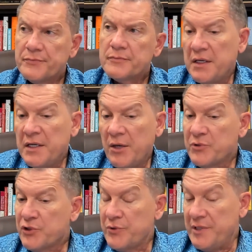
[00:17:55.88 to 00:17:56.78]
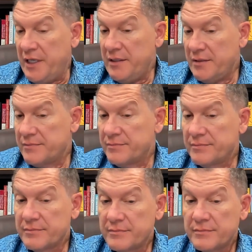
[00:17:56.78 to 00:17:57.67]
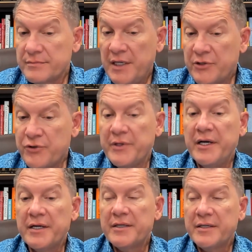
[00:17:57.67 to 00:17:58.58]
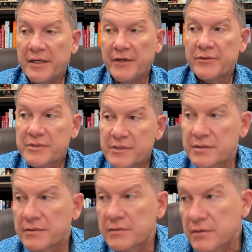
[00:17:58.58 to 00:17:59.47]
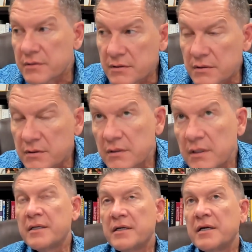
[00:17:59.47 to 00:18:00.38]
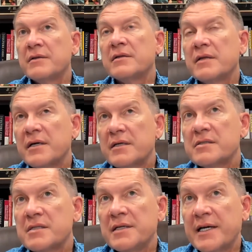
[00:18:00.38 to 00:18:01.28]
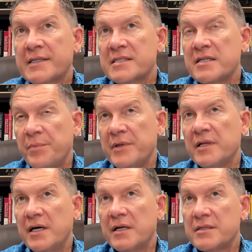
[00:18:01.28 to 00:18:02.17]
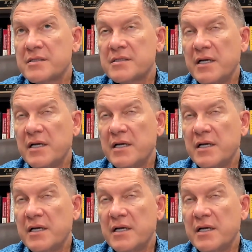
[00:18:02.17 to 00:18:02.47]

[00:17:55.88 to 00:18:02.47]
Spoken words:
and helped create and created in others. And then I guess the next step in that is